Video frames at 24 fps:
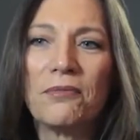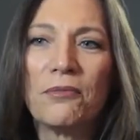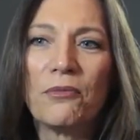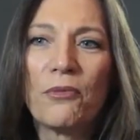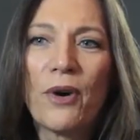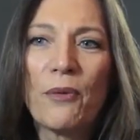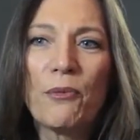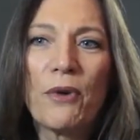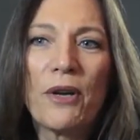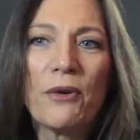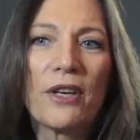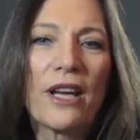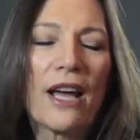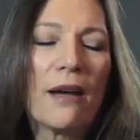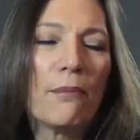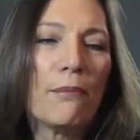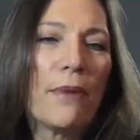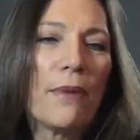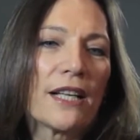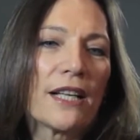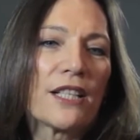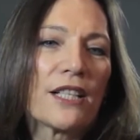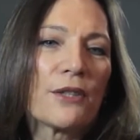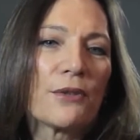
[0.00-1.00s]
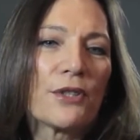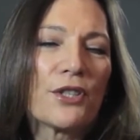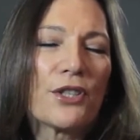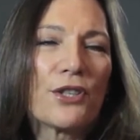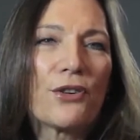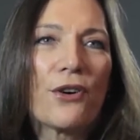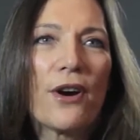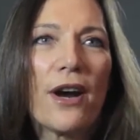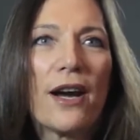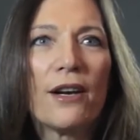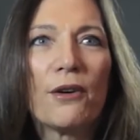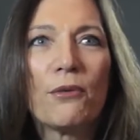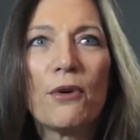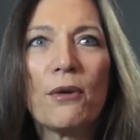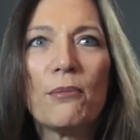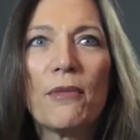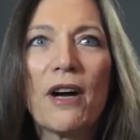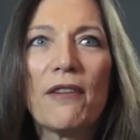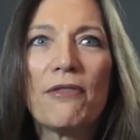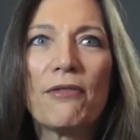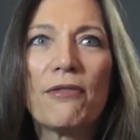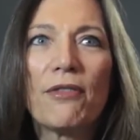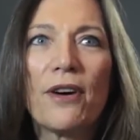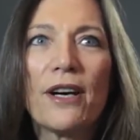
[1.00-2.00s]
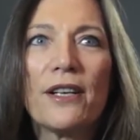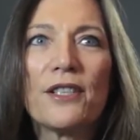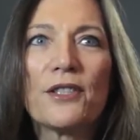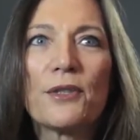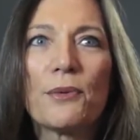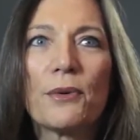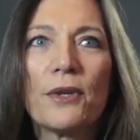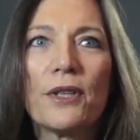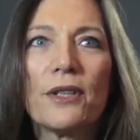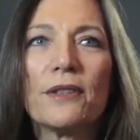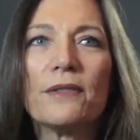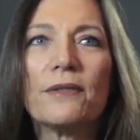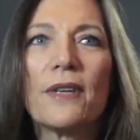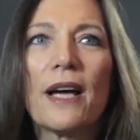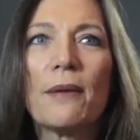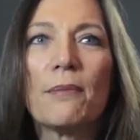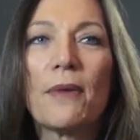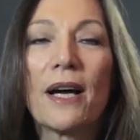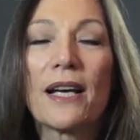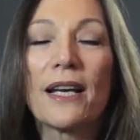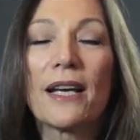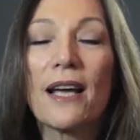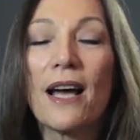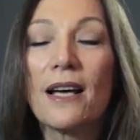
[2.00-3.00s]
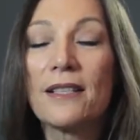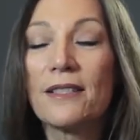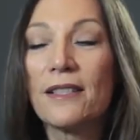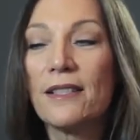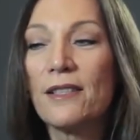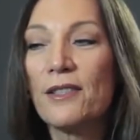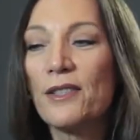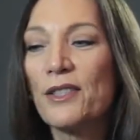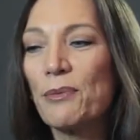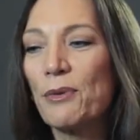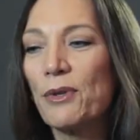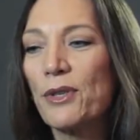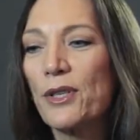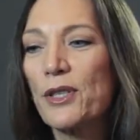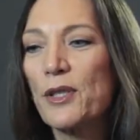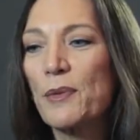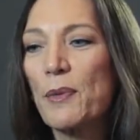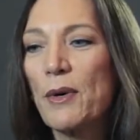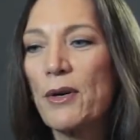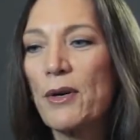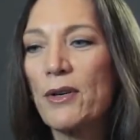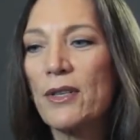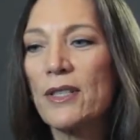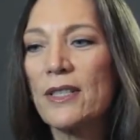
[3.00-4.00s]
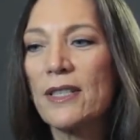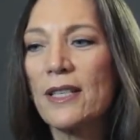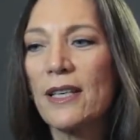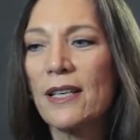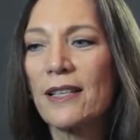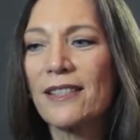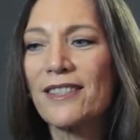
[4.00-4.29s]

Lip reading: when we come to Australia, what my friends were and my cousins were experiencing.